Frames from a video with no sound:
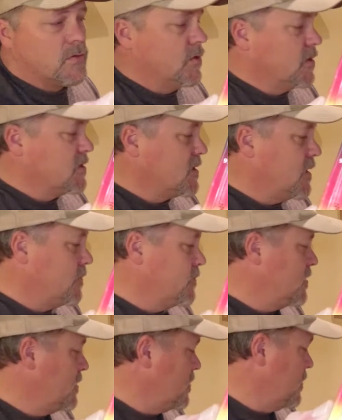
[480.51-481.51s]
hooks on them
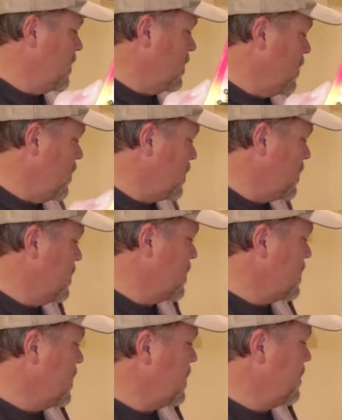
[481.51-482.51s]
too. You can get longer
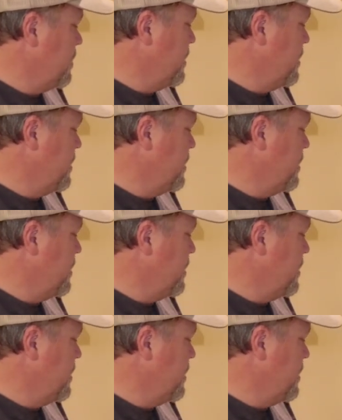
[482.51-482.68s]
hooks on them.